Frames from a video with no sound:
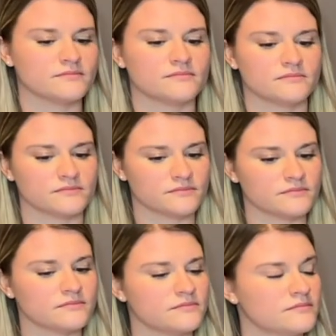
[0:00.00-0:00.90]

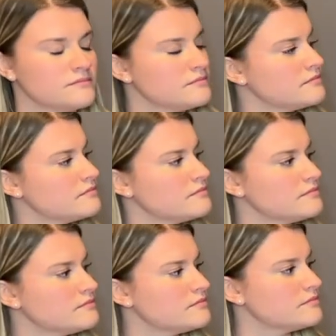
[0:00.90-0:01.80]

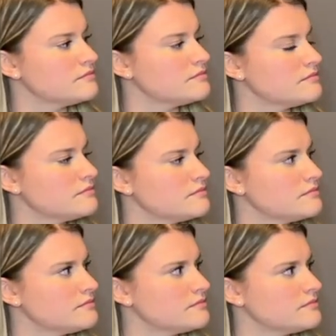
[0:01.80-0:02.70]

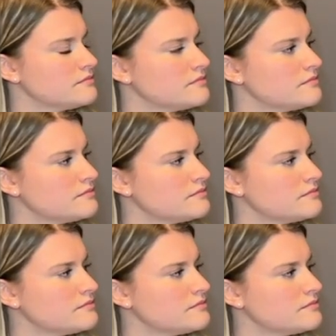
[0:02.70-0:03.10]
(silent)